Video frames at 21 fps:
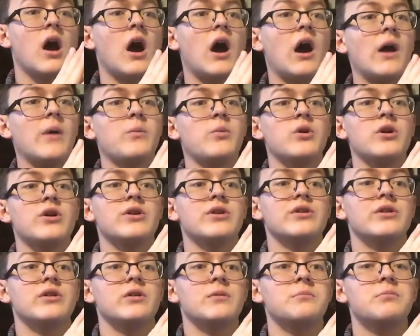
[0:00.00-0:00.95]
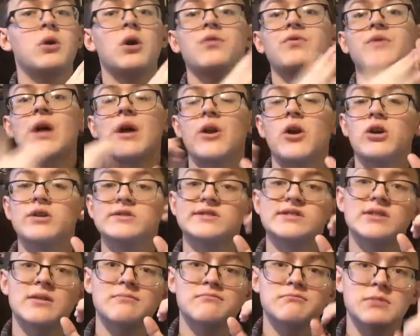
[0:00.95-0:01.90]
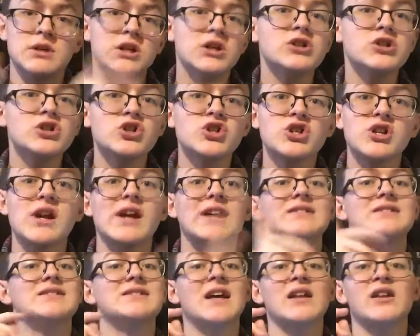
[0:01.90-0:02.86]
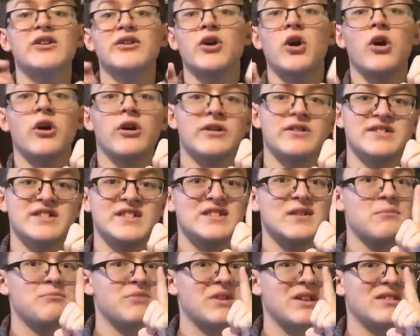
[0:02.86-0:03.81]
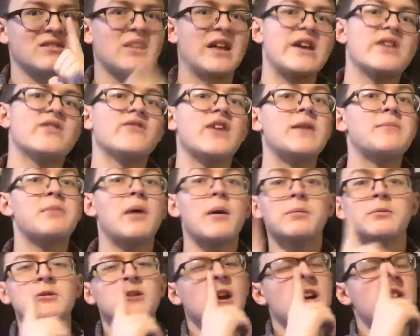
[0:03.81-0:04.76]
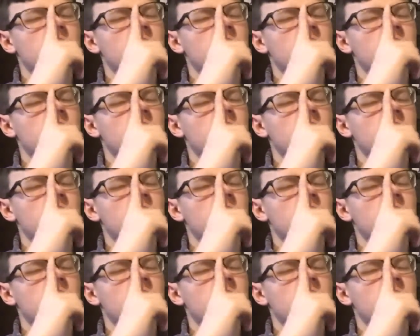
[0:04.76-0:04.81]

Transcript: I would put that on some merch and sell it on something like Redbubble.